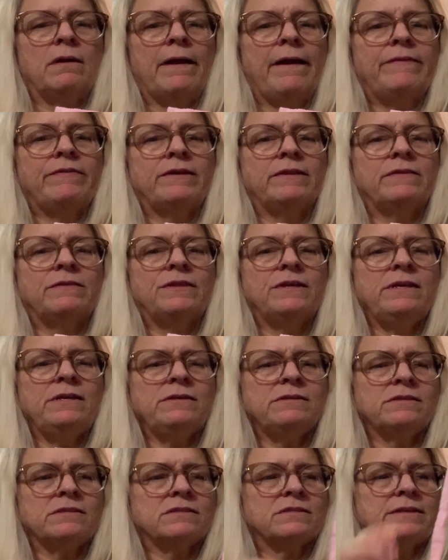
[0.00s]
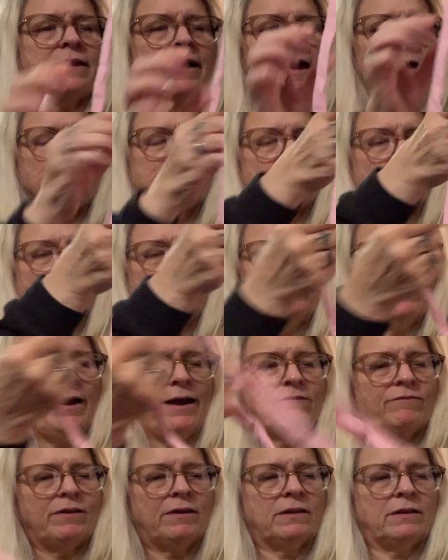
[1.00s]
And then these snaps, so you
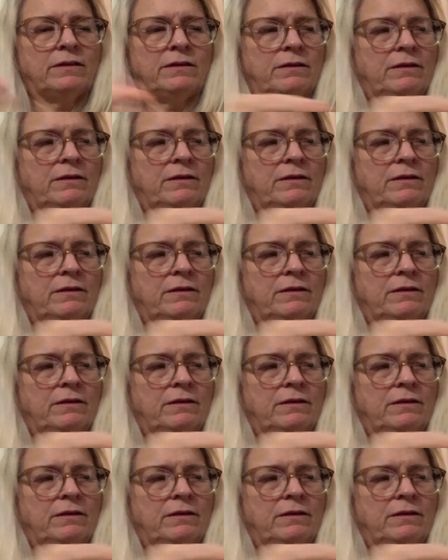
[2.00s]
have it,